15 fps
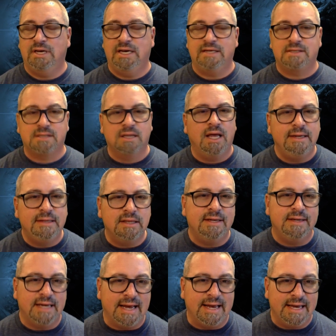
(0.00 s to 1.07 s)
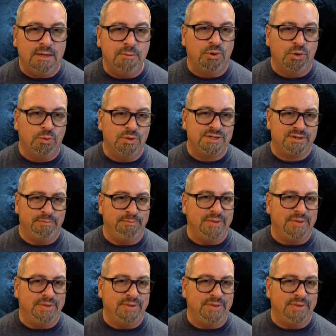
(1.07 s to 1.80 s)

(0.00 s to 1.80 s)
It's likely that Abel was a